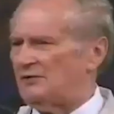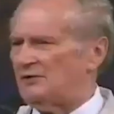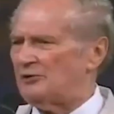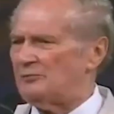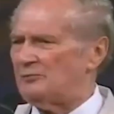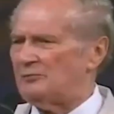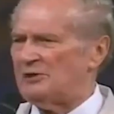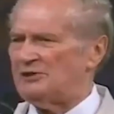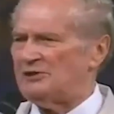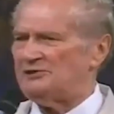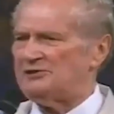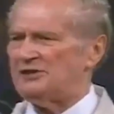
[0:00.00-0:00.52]

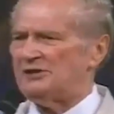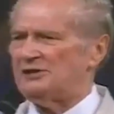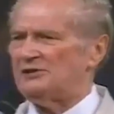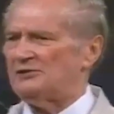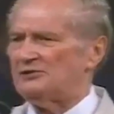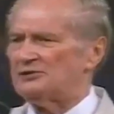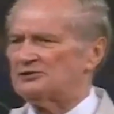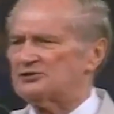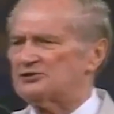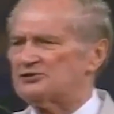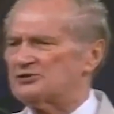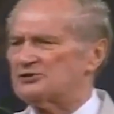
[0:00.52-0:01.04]
heard me tell
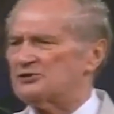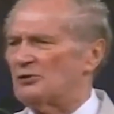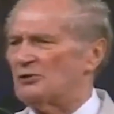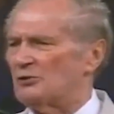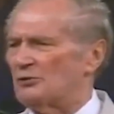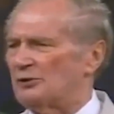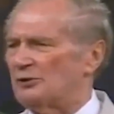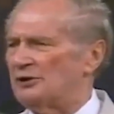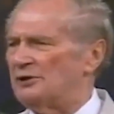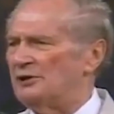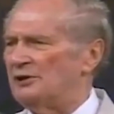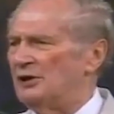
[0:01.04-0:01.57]
the
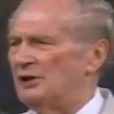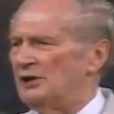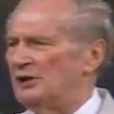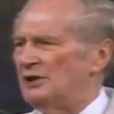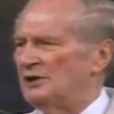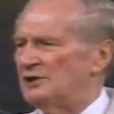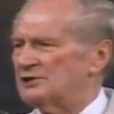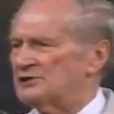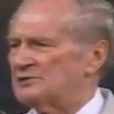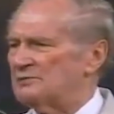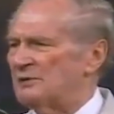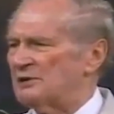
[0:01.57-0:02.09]
story,
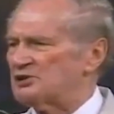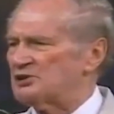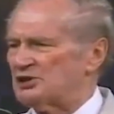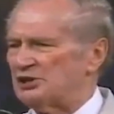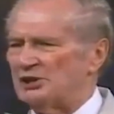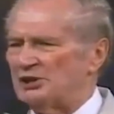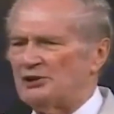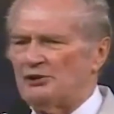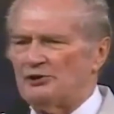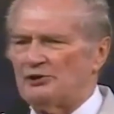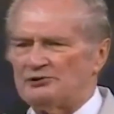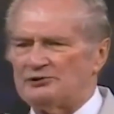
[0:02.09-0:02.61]

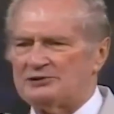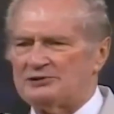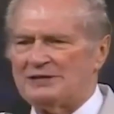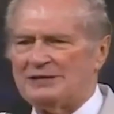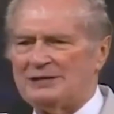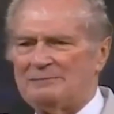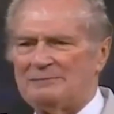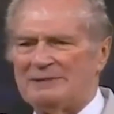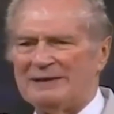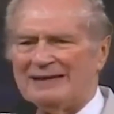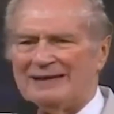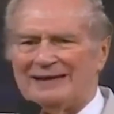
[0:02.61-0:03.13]
especially on
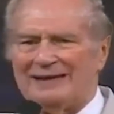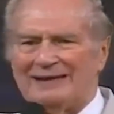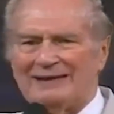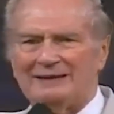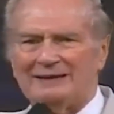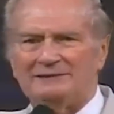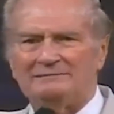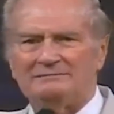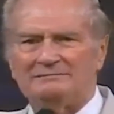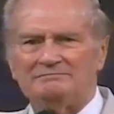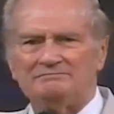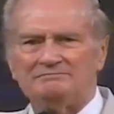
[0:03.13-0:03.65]
TBN,